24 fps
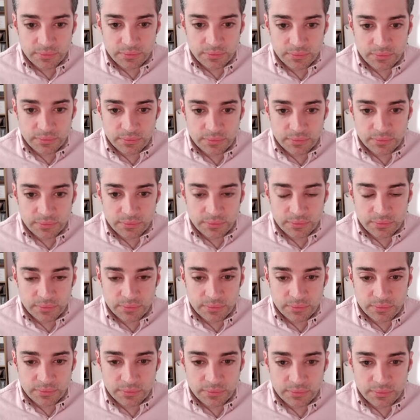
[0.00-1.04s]

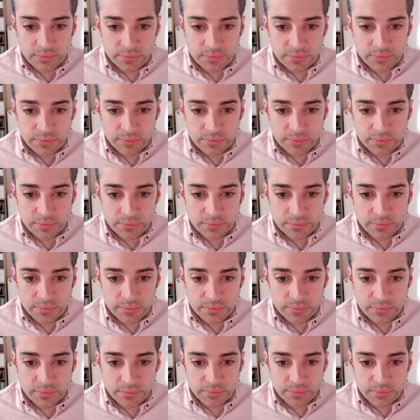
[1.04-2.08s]
(no one is talking)